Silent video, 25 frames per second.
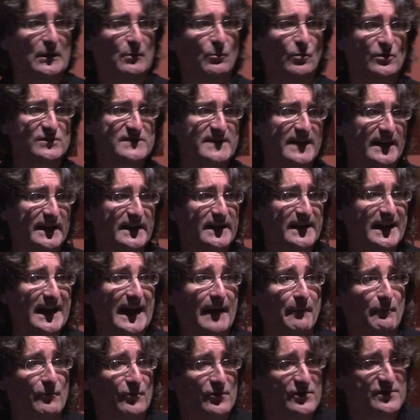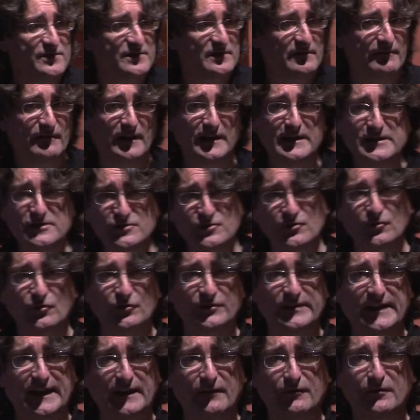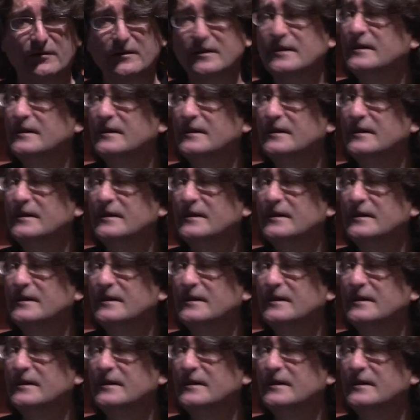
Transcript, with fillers: it was getting cameras of any sort down